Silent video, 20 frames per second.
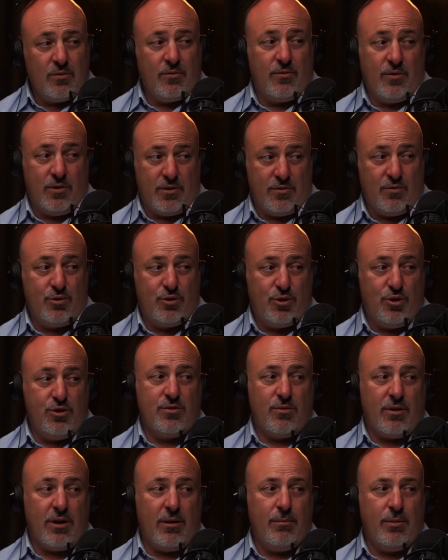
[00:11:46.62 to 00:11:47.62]
first of all, choose
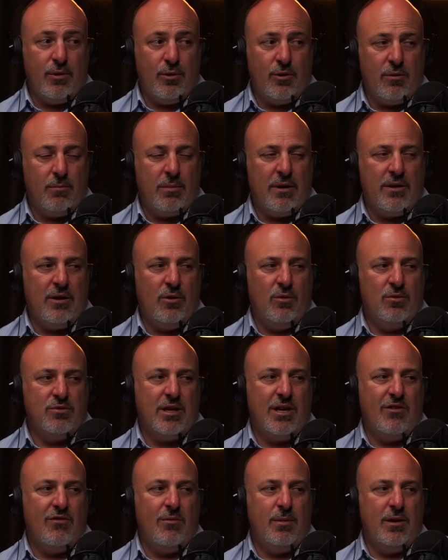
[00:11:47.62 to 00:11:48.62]
the right builder, but then
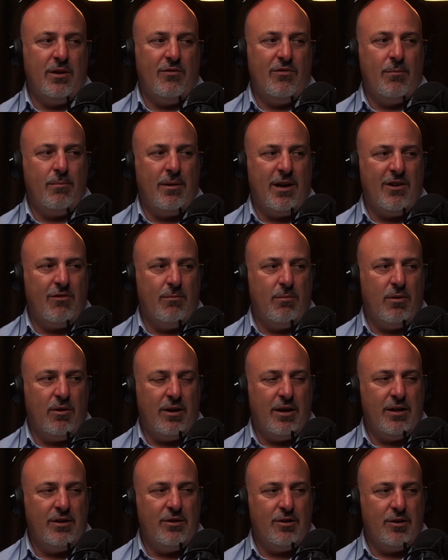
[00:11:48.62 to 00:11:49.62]
also have a bit of a buffer
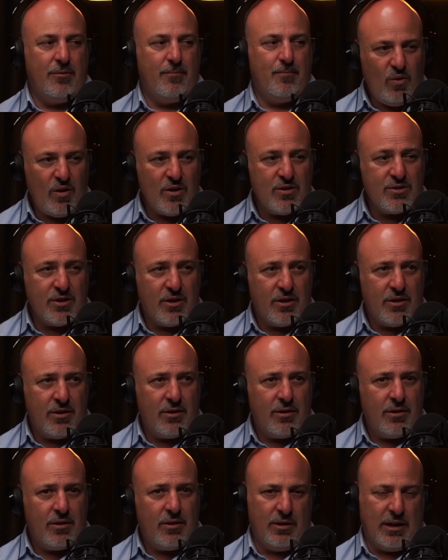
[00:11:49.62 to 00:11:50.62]
behind you.
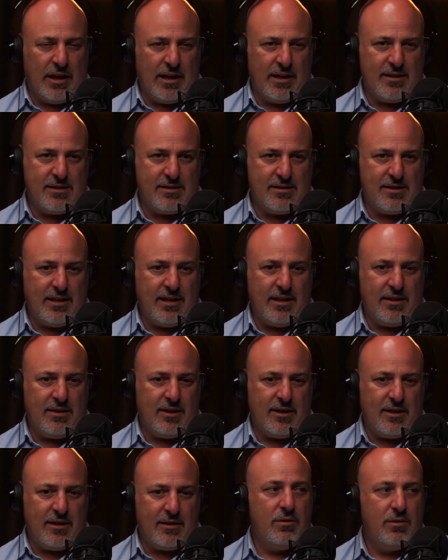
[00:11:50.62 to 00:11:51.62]
So
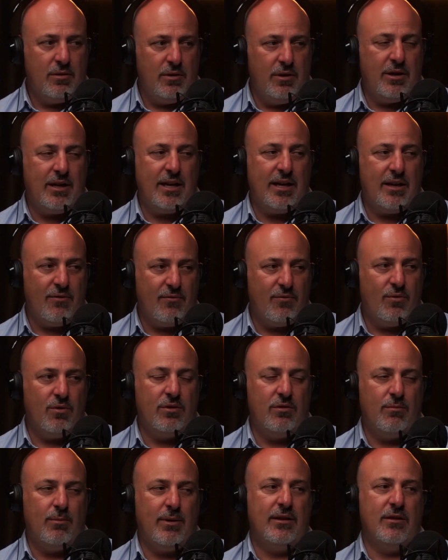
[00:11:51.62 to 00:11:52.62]
understand that you can afford
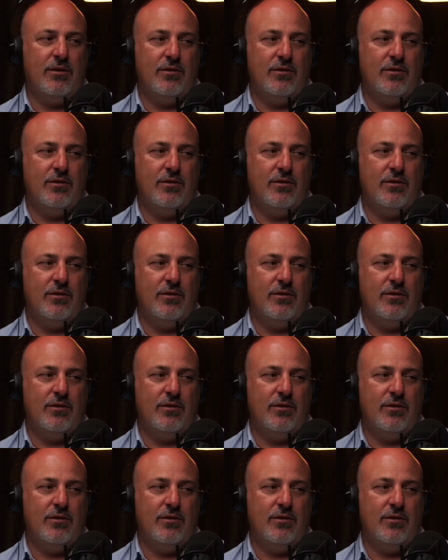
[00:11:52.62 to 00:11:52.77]
to make those